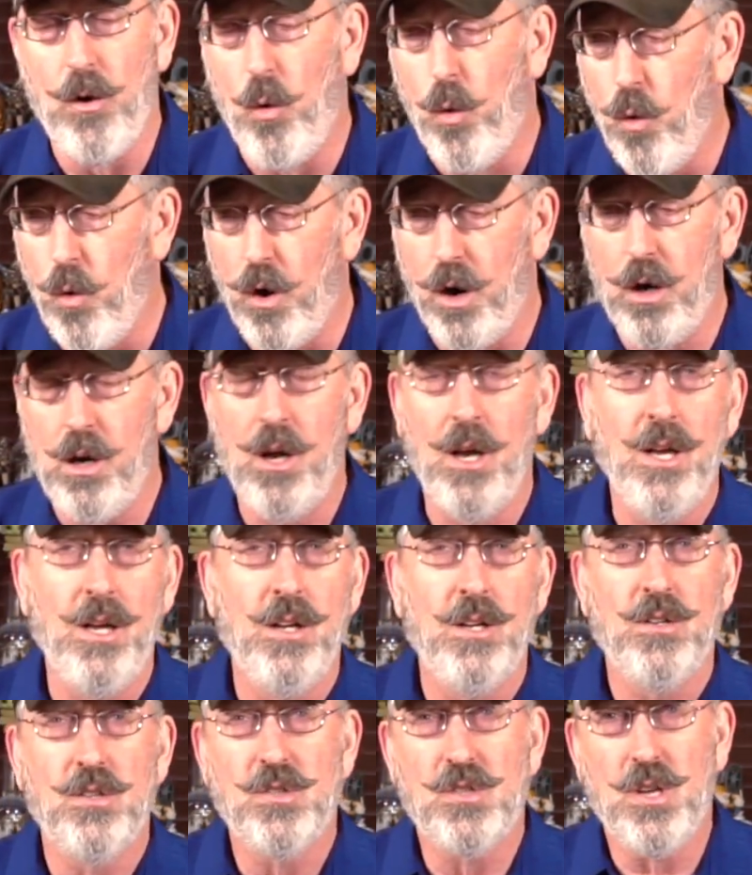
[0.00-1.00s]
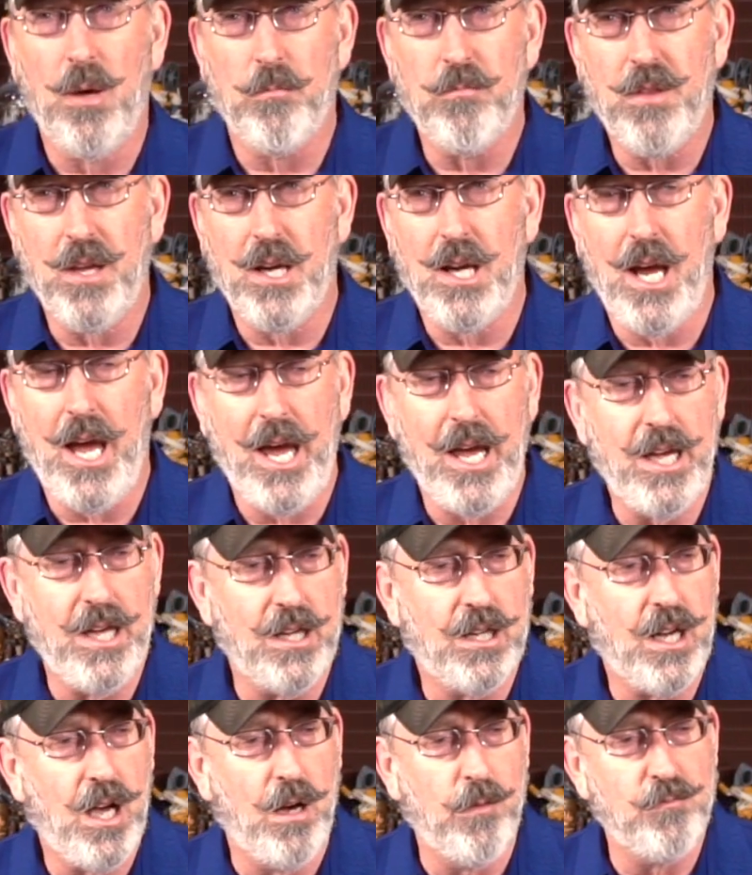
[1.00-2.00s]
Or something,
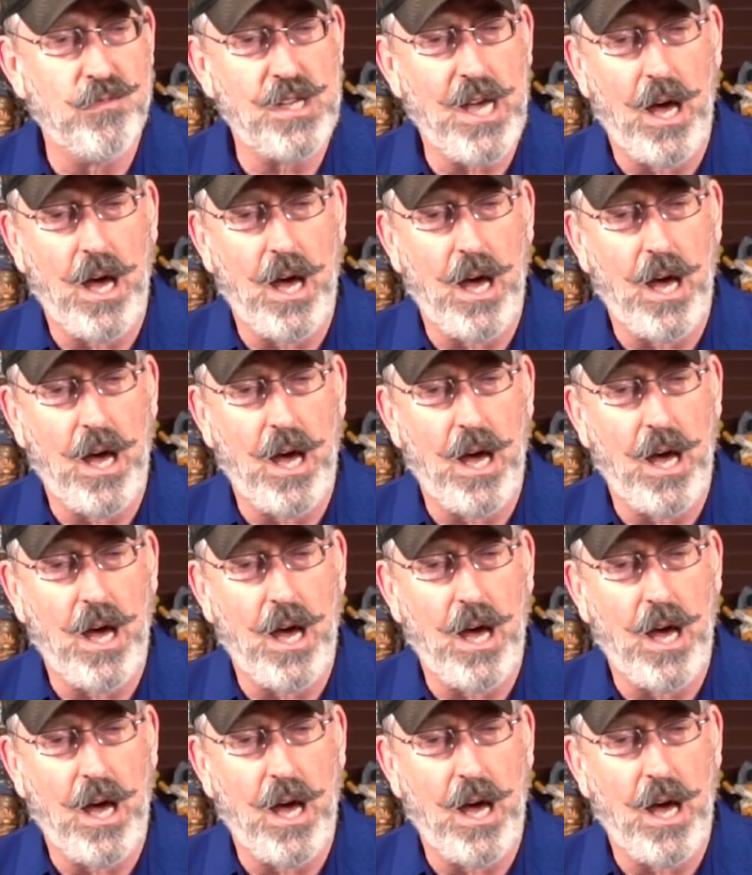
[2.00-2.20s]
it comes